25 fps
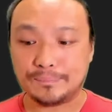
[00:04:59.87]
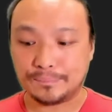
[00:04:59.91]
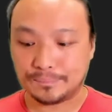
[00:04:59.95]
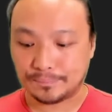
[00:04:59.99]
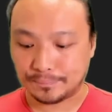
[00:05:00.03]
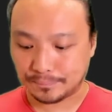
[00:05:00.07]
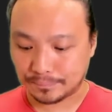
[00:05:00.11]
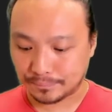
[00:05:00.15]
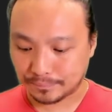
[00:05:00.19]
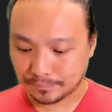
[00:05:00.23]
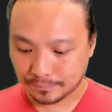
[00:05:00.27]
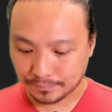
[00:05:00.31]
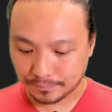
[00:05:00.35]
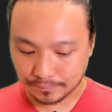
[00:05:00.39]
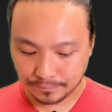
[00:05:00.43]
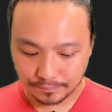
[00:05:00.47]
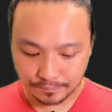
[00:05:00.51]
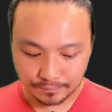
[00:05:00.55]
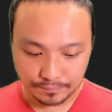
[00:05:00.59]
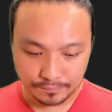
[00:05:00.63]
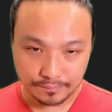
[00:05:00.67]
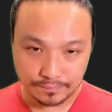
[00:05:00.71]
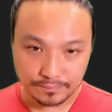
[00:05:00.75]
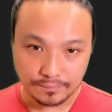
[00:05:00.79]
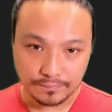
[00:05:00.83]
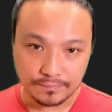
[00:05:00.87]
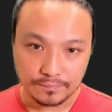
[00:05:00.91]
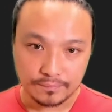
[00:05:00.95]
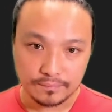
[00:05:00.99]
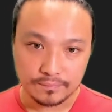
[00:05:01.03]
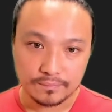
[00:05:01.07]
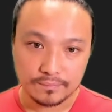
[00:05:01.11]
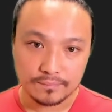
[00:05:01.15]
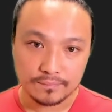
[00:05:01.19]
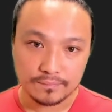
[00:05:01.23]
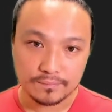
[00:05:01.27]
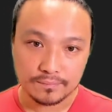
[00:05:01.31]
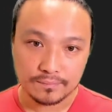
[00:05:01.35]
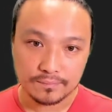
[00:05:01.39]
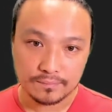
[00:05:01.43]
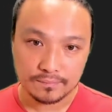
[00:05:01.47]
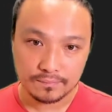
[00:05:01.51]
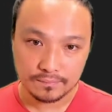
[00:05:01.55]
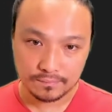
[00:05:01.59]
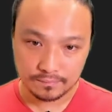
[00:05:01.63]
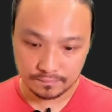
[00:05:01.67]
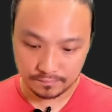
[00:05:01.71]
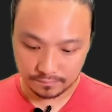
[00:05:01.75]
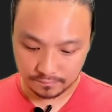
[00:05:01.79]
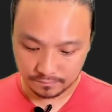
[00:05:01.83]

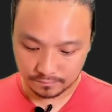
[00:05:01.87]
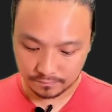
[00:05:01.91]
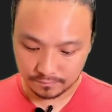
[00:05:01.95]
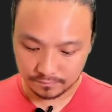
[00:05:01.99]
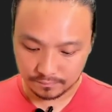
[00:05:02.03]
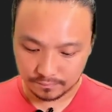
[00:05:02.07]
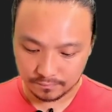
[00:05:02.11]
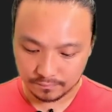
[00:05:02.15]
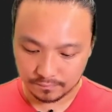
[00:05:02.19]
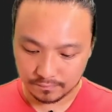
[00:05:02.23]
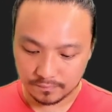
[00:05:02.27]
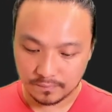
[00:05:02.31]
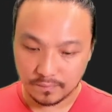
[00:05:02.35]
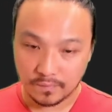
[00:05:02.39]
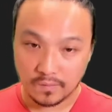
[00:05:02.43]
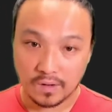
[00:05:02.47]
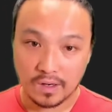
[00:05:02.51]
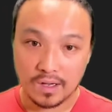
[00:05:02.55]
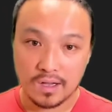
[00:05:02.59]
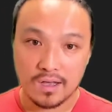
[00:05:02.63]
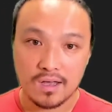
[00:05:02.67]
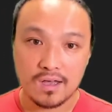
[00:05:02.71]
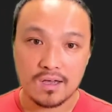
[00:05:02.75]
[no speech]